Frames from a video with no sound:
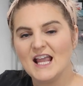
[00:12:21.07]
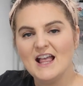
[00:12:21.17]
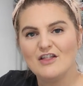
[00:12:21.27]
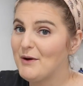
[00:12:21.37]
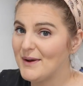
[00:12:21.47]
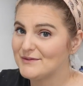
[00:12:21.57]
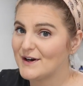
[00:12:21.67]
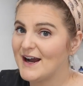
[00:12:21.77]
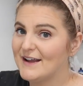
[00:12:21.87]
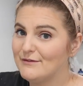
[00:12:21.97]

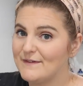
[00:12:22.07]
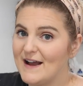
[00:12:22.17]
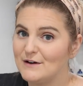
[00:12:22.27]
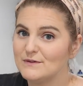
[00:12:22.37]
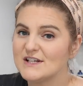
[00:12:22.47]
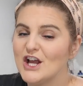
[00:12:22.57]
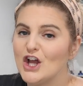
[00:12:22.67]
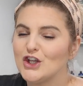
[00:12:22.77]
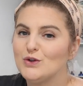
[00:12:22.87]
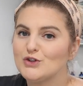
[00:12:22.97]
However, I have found
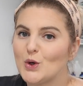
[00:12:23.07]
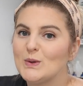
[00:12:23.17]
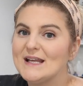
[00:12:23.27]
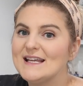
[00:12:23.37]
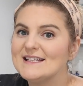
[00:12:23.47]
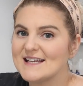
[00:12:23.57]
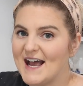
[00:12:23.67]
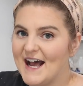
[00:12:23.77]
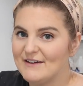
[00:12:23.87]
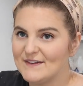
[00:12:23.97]
you don't need to
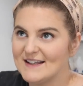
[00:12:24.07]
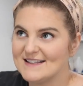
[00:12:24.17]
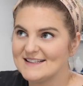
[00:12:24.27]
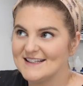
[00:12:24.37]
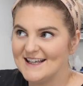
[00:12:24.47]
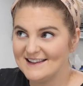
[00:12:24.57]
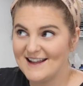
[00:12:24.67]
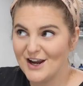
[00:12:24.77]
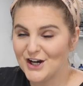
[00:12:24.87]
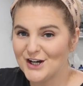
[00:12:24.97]
have it in
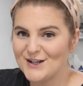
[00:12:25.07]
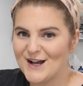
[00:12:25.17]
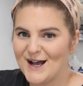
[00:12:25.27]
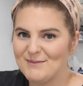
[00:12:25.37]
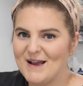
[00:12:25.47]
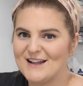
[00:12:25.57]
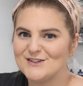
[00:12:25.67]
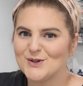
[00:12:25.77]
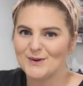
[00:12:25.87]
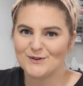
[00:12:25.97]
there, and
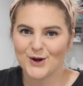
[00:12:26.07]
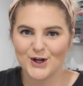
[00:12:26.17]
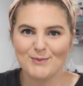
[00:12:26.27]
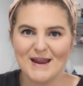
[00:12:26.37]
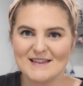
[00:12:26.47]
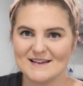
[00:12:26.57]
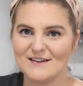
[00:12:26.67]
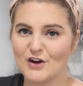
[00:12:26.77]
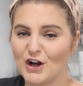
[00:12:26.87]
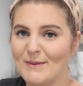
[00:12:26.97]
so if you're gonna
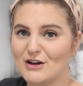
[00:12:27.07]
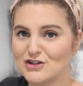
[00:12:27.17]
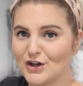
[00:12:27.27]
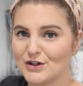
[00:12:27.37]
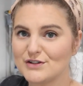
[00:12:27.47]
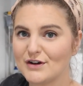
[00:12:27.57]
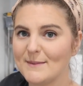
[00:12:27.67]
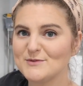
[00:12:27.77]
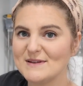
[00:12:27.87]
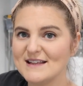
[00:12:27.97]
make sugar
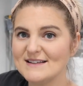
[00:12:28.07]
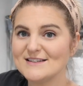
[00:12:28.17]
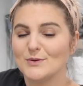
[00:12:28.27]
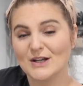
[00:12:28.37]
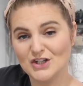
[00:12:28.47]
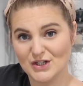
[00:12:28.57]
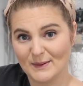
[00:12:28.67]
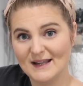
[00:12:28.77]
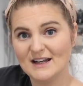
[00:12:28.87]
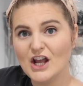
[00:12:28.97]
scrubs with this, you can do
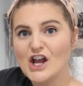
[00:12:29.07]
it.